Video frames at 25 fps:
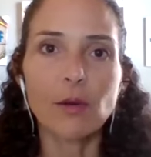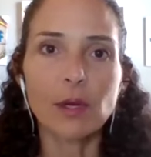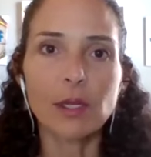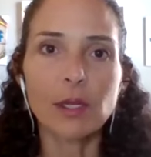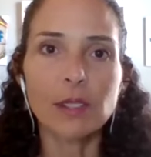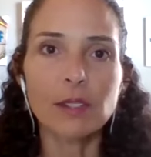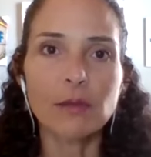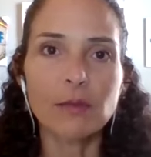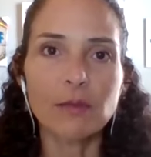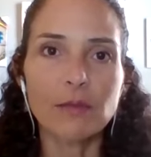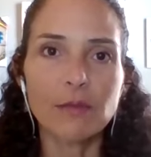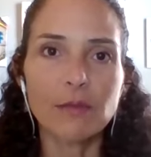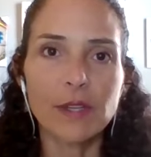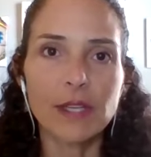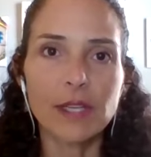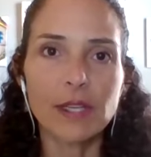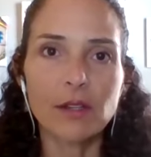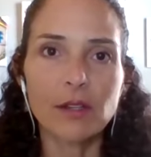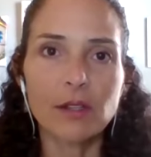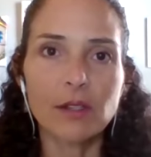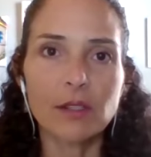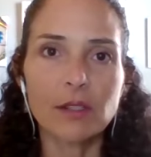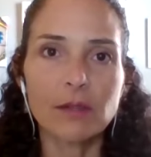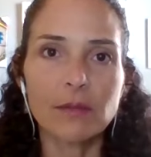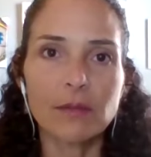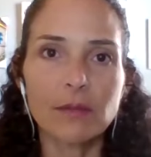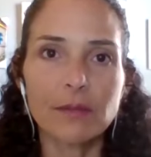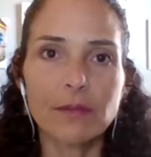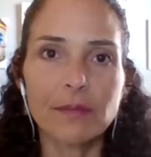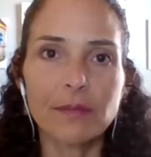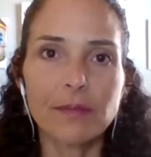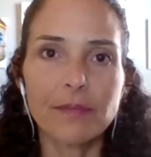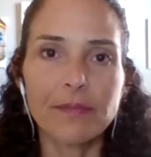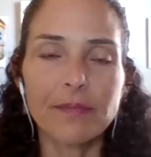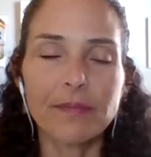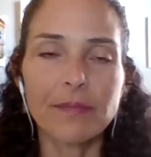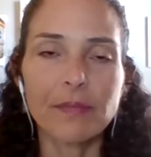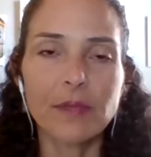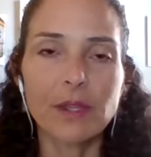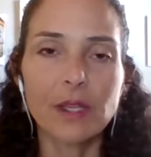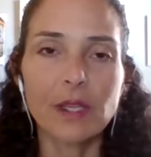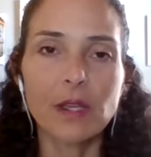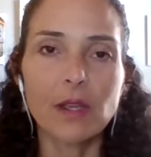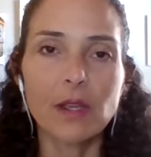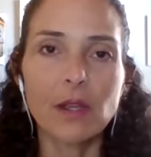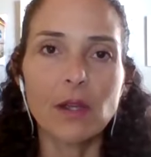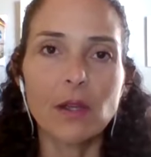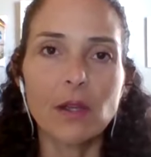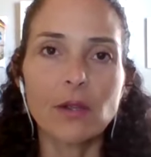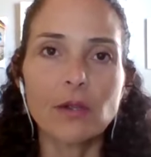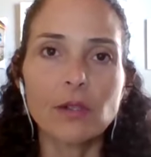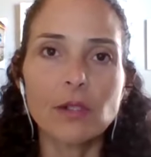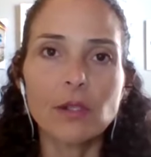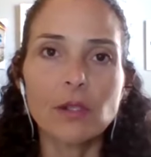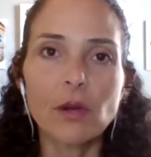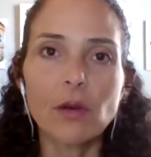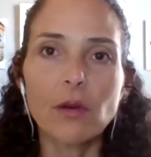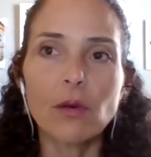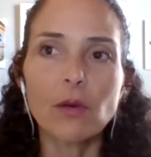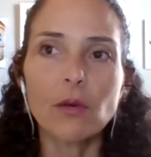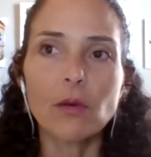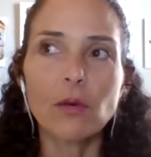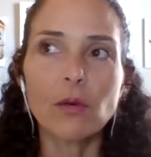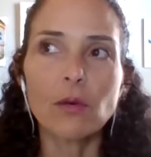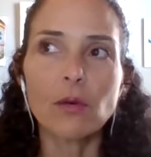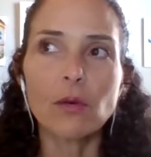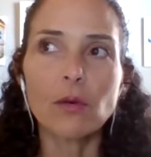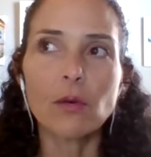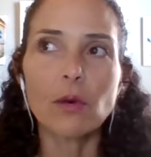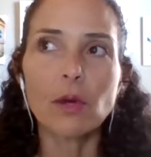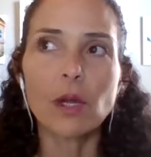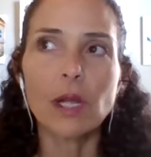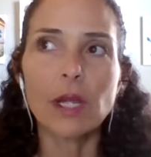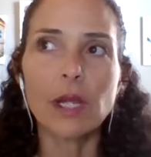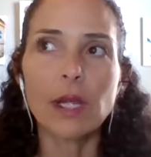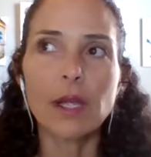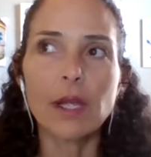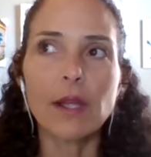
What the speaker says: quantum field. So